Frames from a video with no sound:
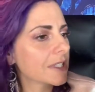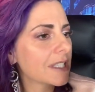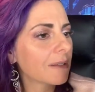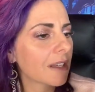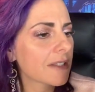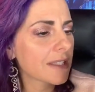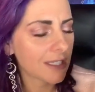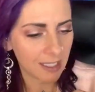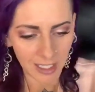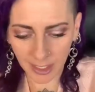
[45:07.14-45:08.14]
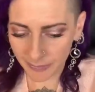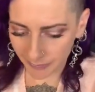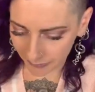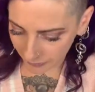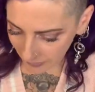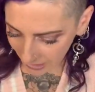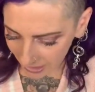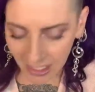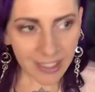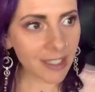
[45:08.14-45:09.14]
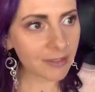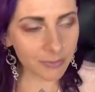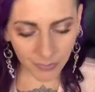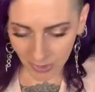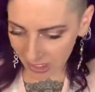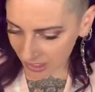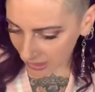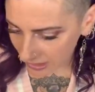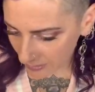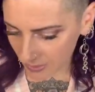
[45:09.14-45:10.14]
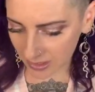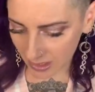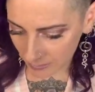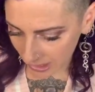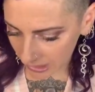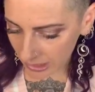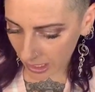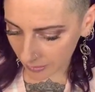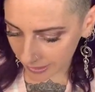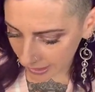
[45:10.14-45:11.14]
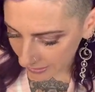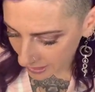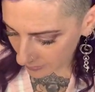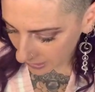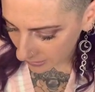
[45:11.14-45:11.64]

Let's see what else is in here. It's like the, the sun keeps coming in and out and I keep